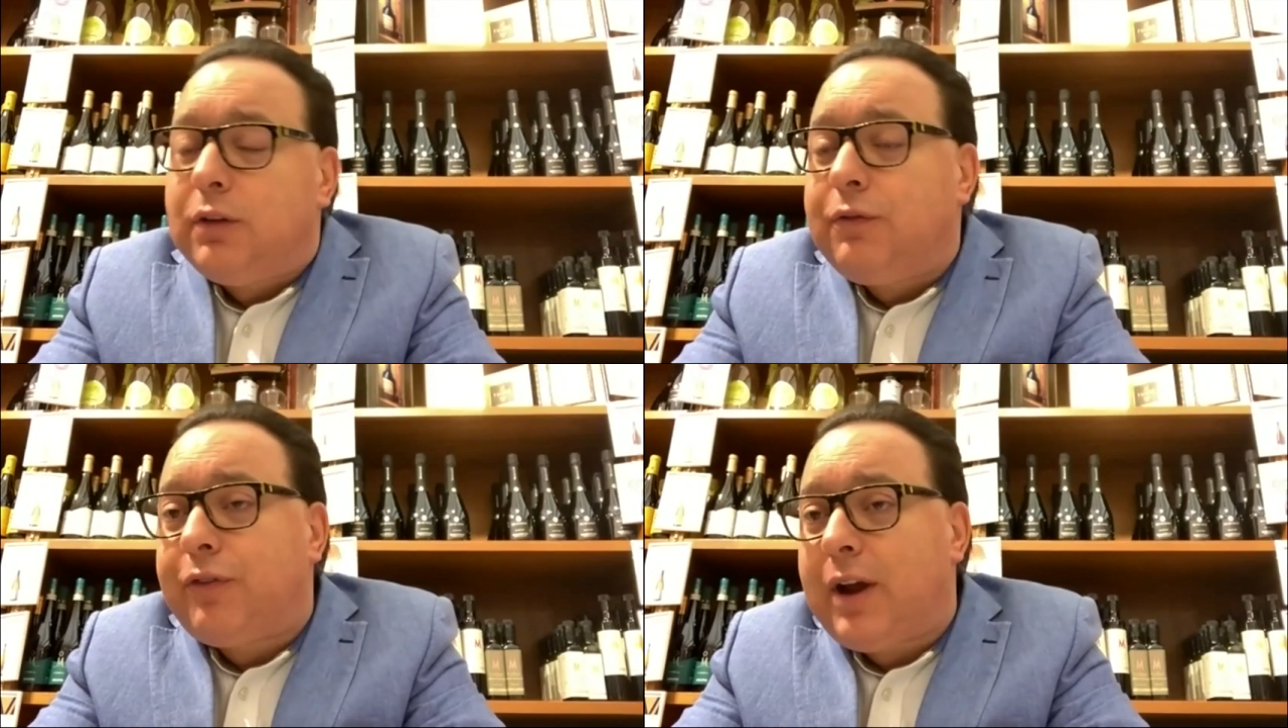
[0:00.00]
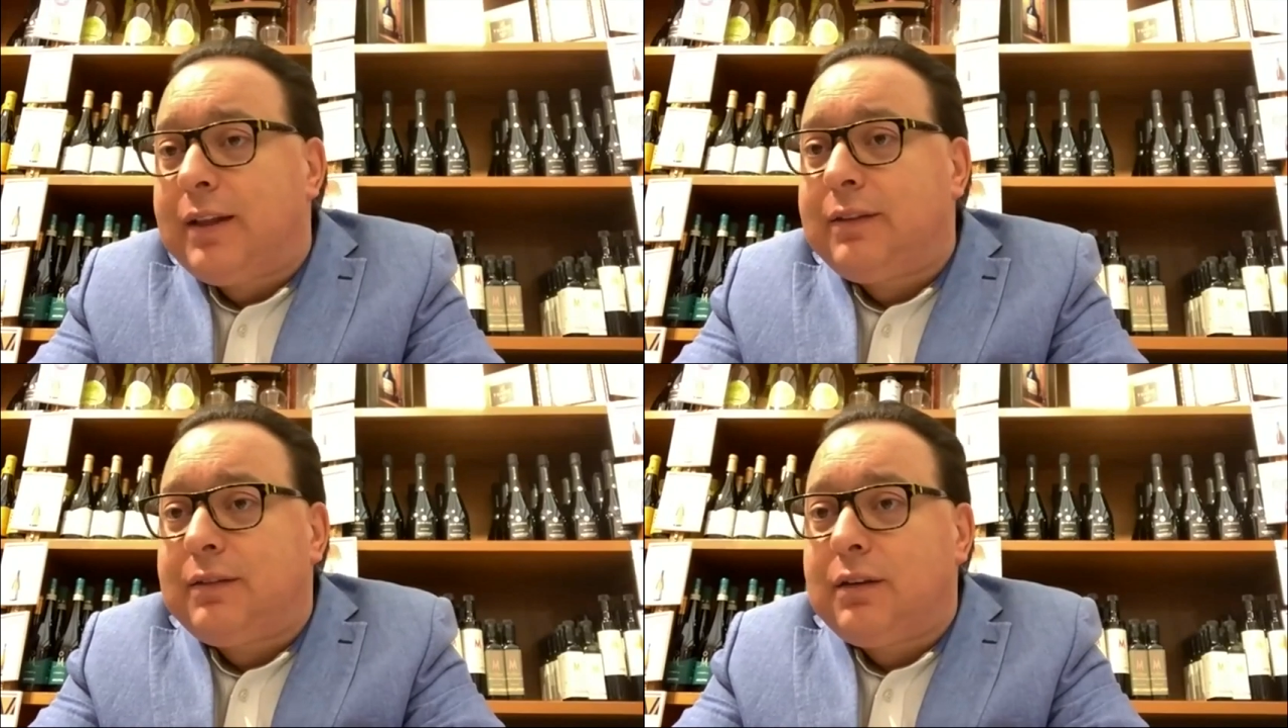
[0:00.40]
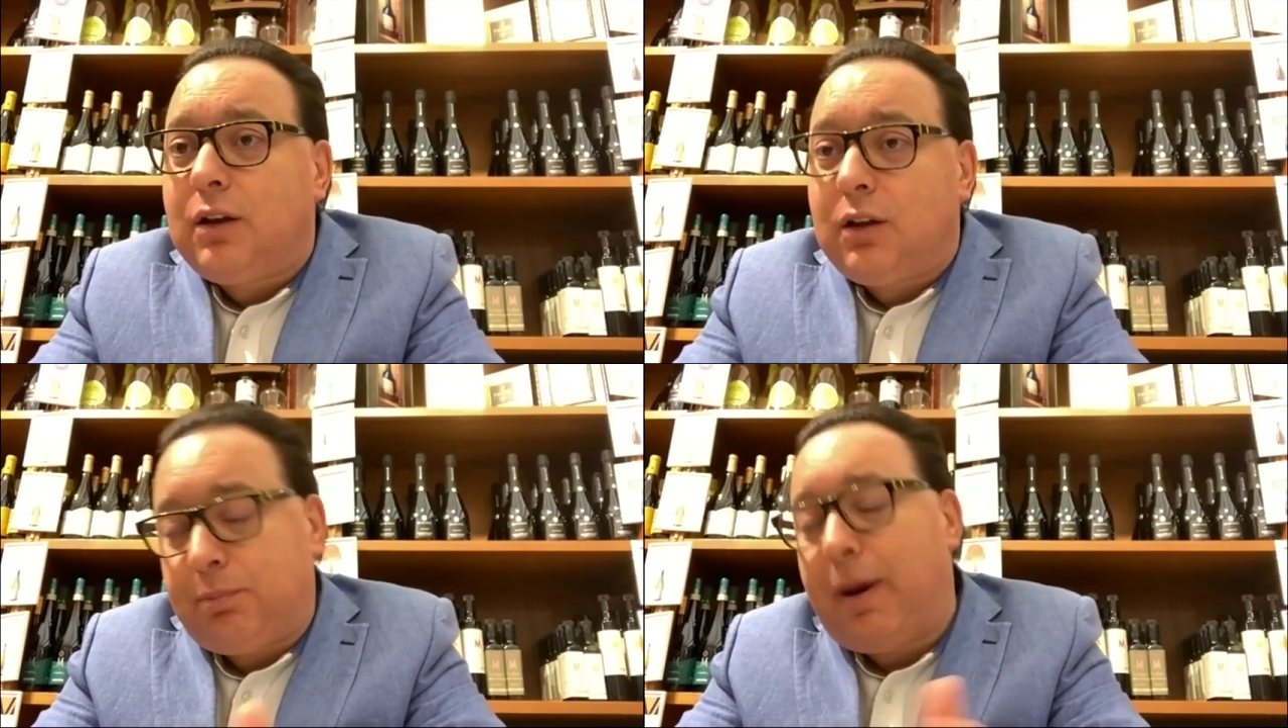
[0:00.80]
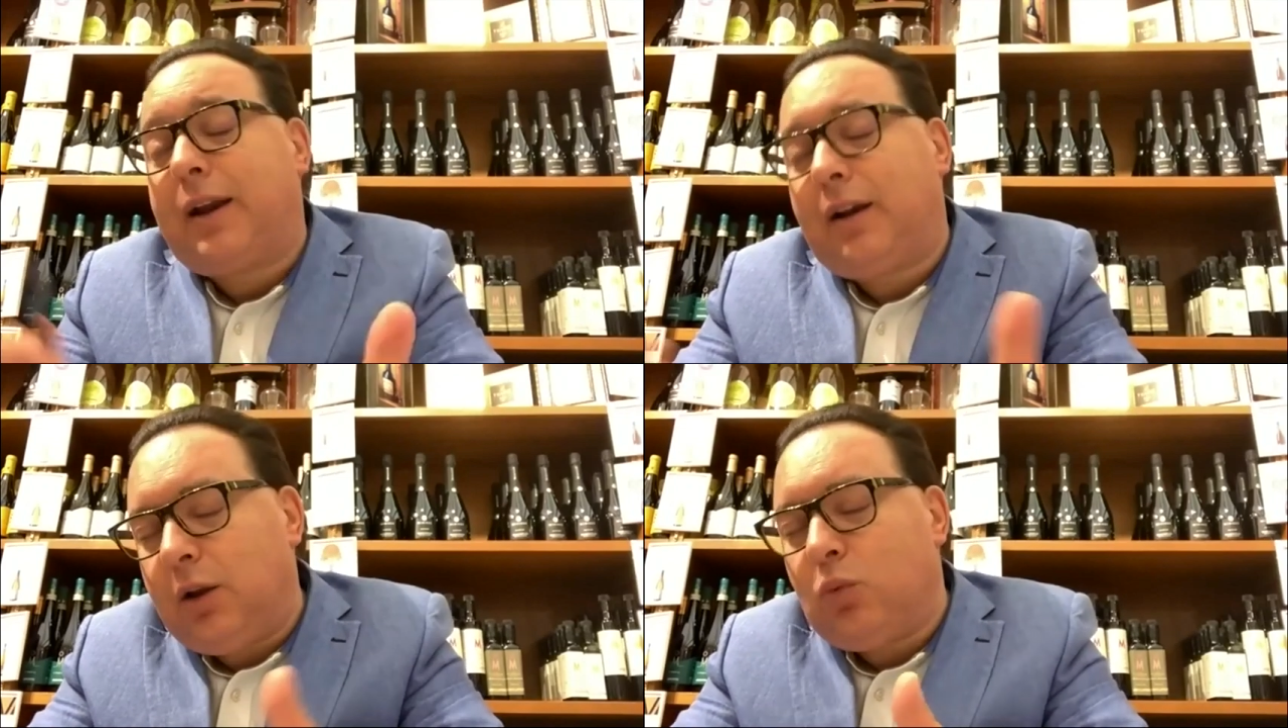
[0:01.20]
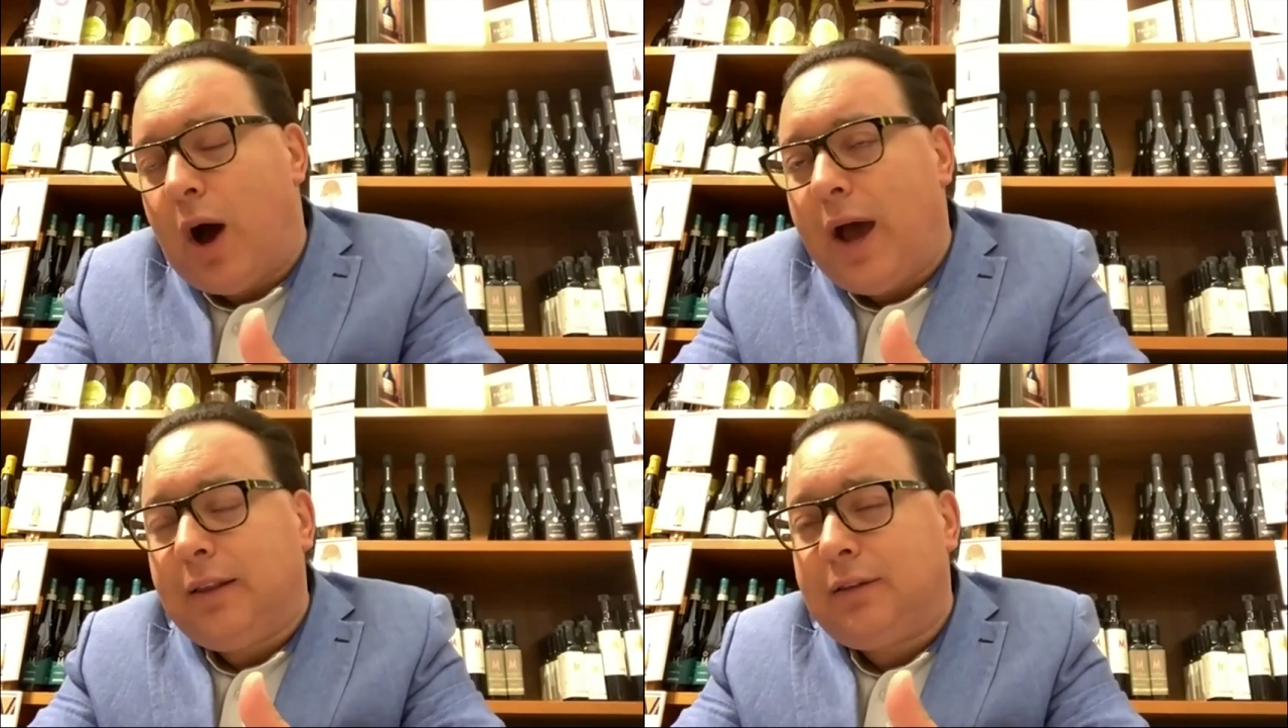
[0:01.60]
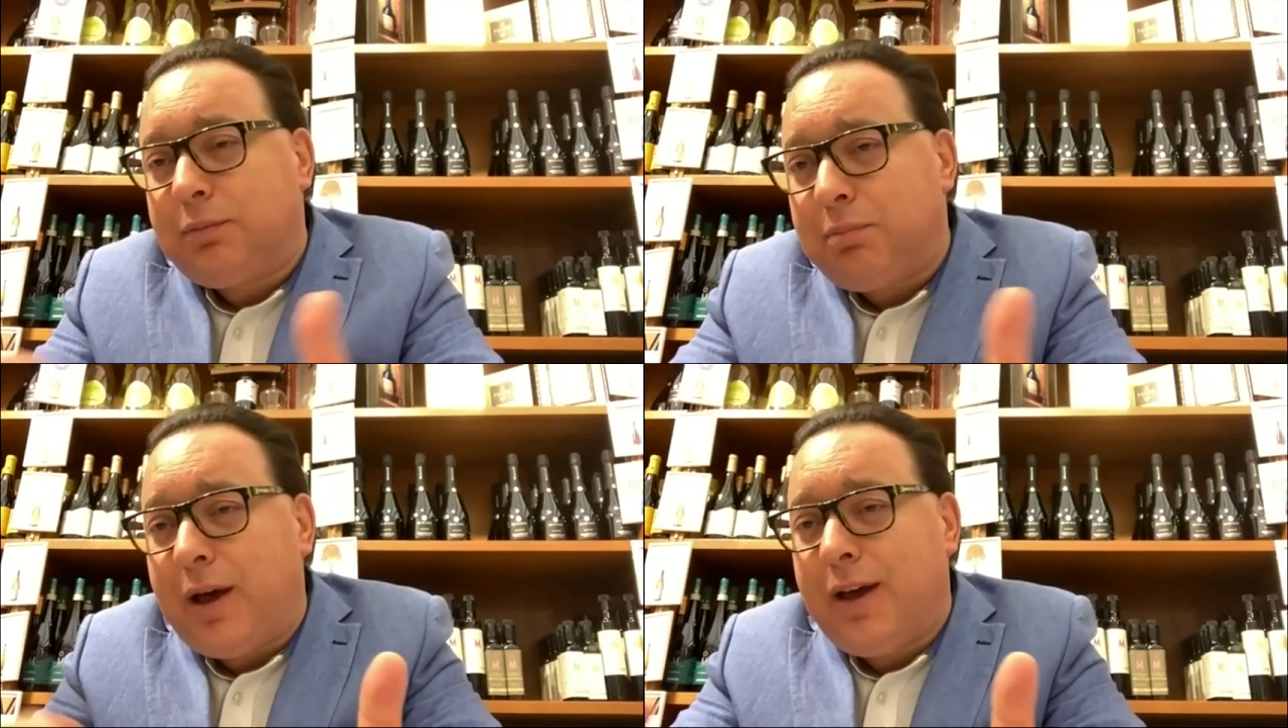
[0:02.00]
in France, sparkling wines.